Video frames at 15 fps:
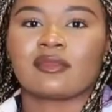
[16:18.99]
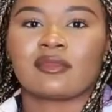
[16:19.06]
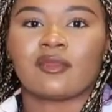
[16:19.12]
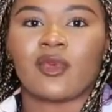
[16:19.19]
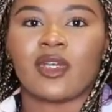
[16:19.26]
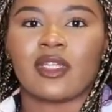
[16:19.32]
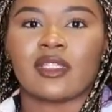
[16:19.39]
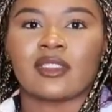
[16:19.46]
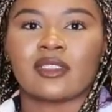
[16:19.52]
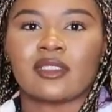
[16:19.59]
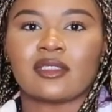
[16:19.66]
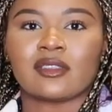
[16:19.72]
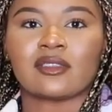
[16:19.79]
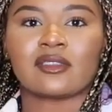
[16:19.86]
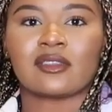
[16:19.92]
what
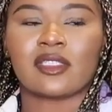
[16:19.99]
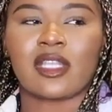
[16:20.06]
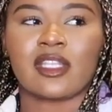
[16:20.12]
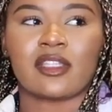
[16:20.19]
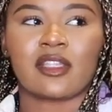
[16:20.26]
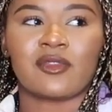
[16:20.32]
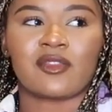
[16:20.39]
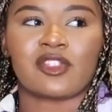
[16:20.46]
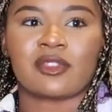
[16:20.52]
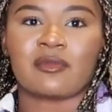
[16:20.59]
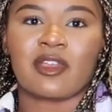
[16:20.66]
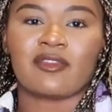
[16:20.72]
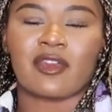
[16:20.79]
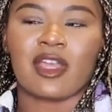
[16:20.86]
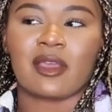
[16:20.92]
it was, just
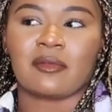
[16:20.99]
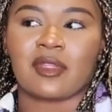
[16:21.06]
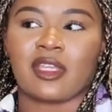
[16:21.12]
my vibe.